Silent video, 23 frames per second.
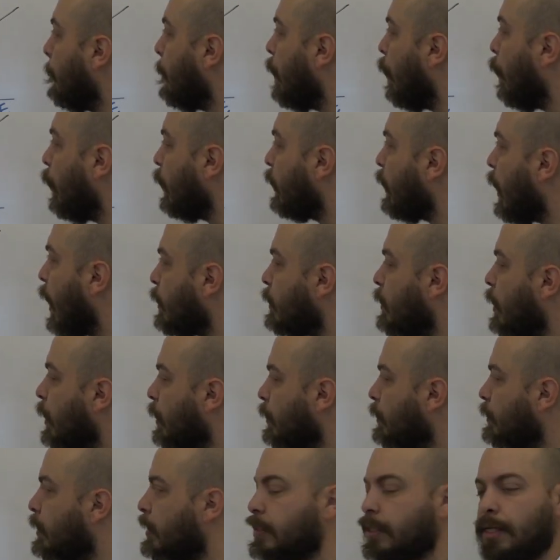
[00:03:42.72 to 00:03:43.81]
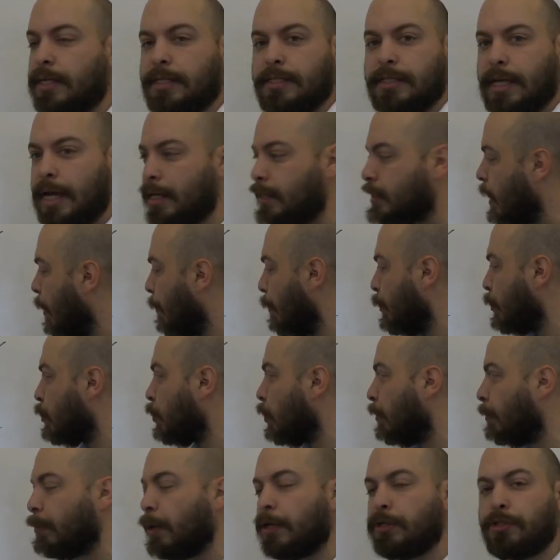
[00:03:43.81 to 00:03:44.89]
But what that tells us is that
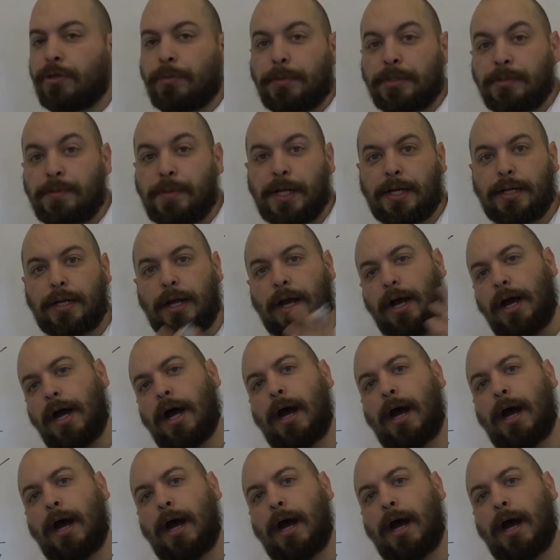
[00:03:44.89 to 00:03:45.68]
temperature and pressure must be on